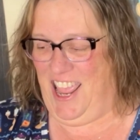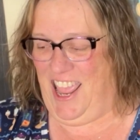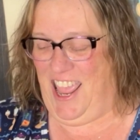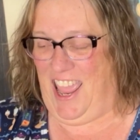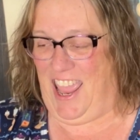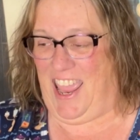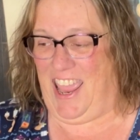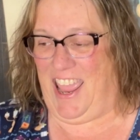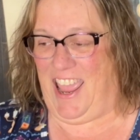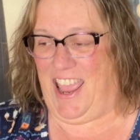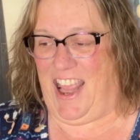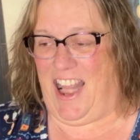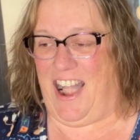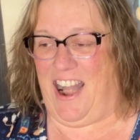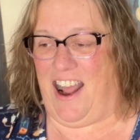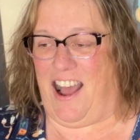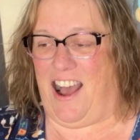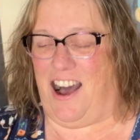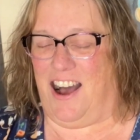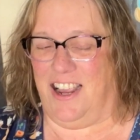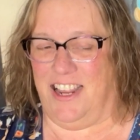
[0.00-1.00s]
And
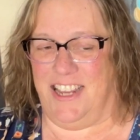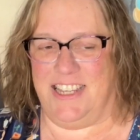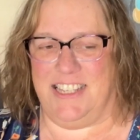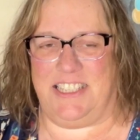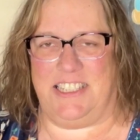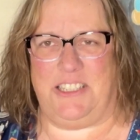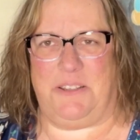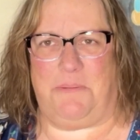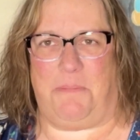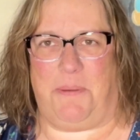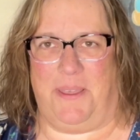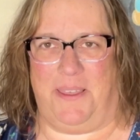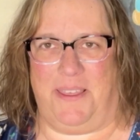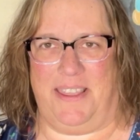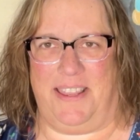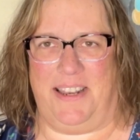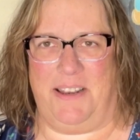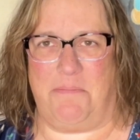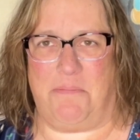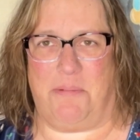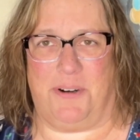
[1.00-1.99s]
August has
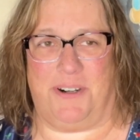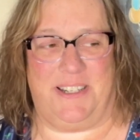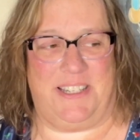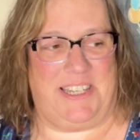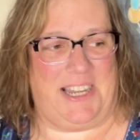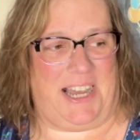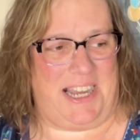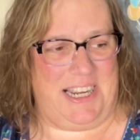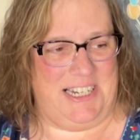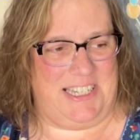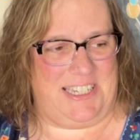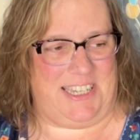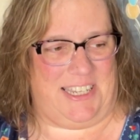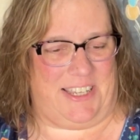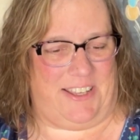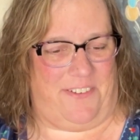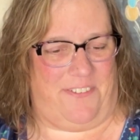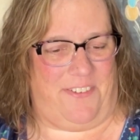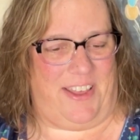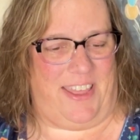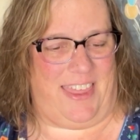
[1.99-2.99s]
been
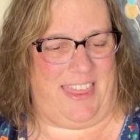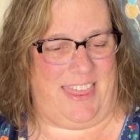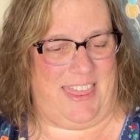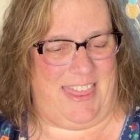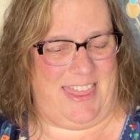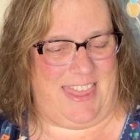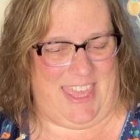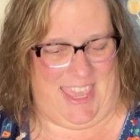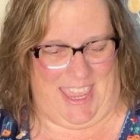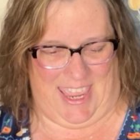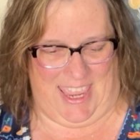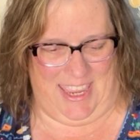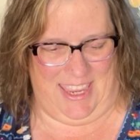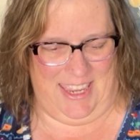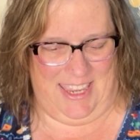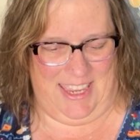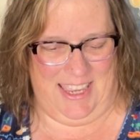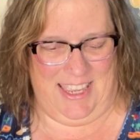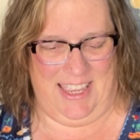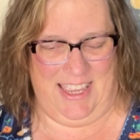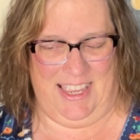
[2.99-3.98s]
productive, I
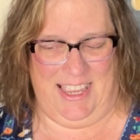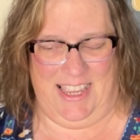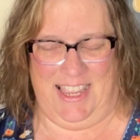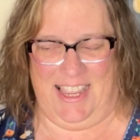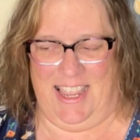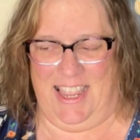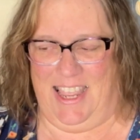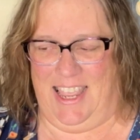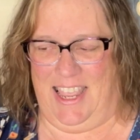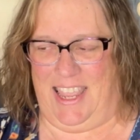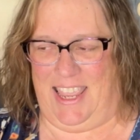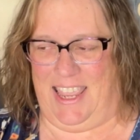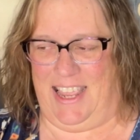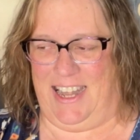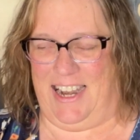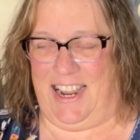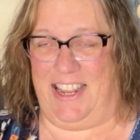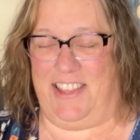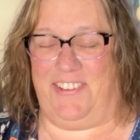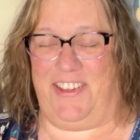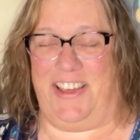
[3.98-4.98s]
think, and
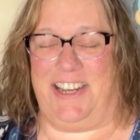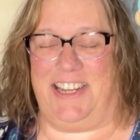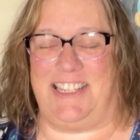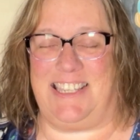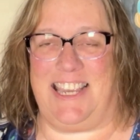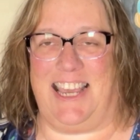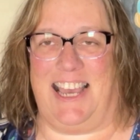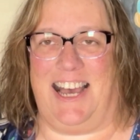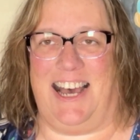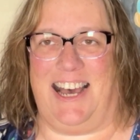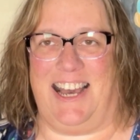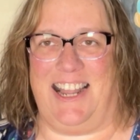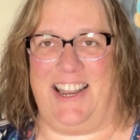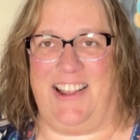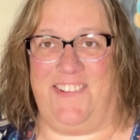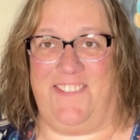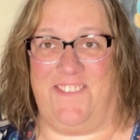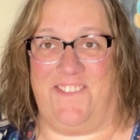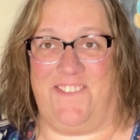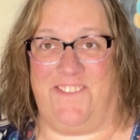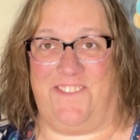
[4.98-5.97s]
I have had a ton
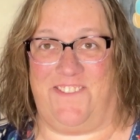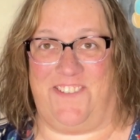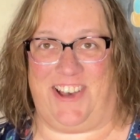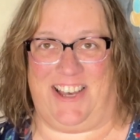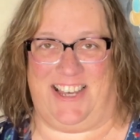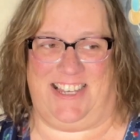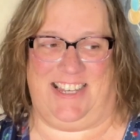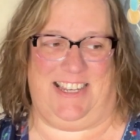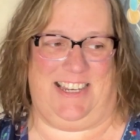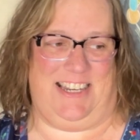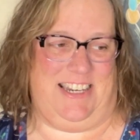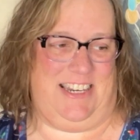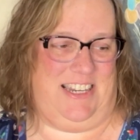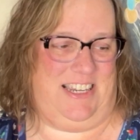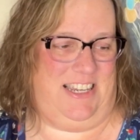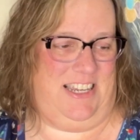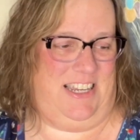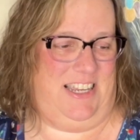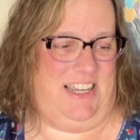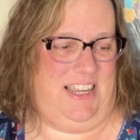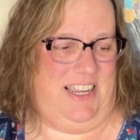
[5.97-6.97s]
of fun.
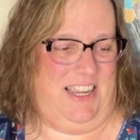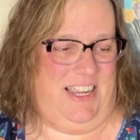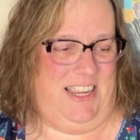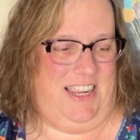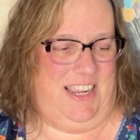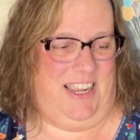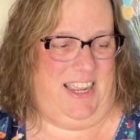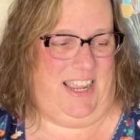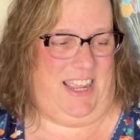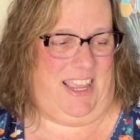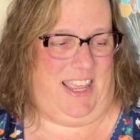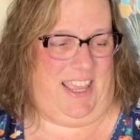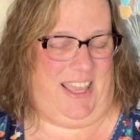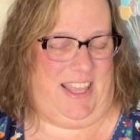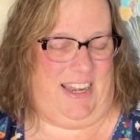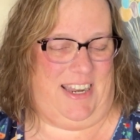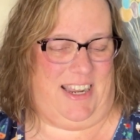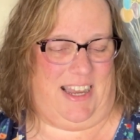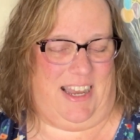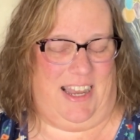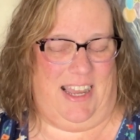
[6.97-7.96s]

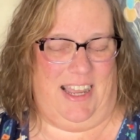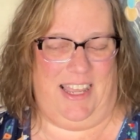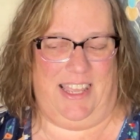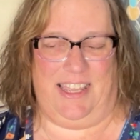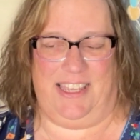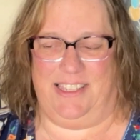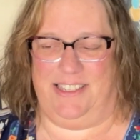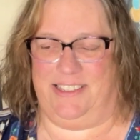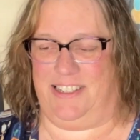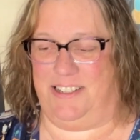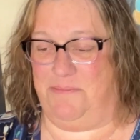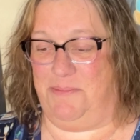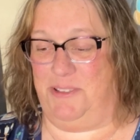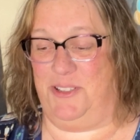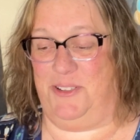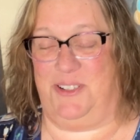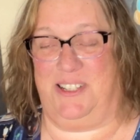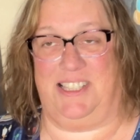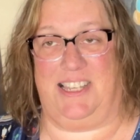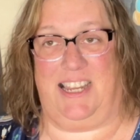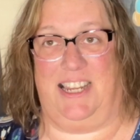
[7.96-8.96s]
And I'm
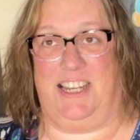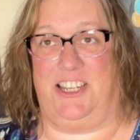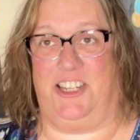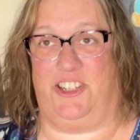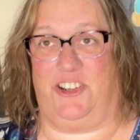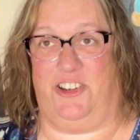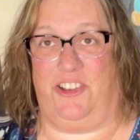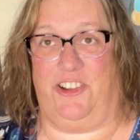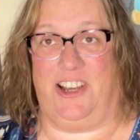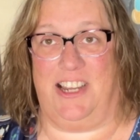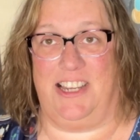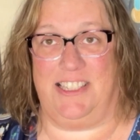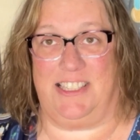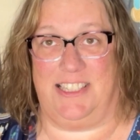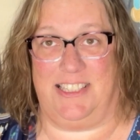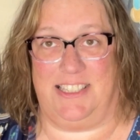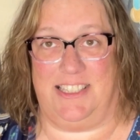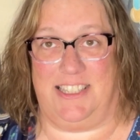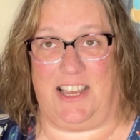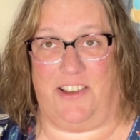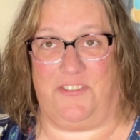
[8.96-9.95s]
so excited to show you guys
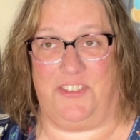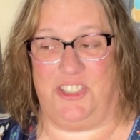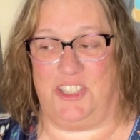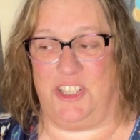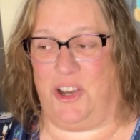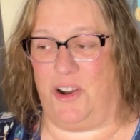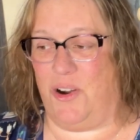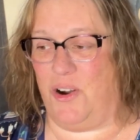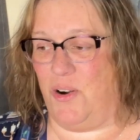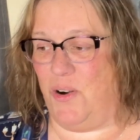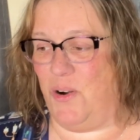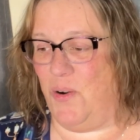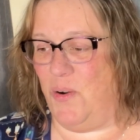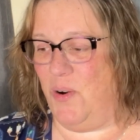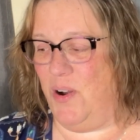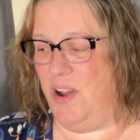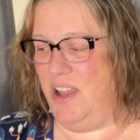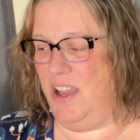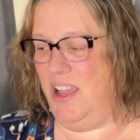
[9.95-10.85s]
this stuff. So